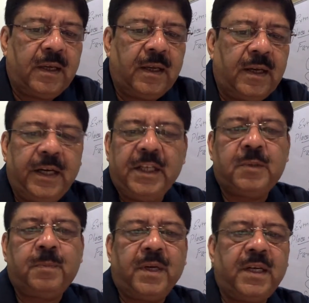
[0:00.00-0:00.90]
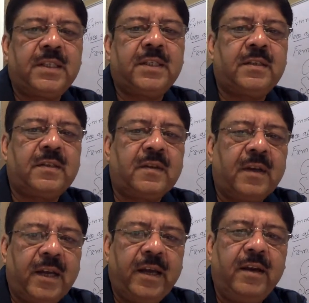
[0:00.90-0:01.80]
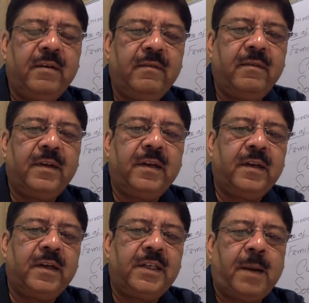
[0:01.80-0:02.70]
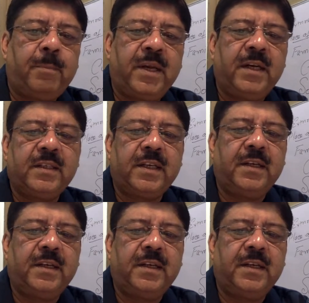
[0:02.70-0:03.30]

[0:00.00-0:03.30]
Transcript: lady's purse in Champel is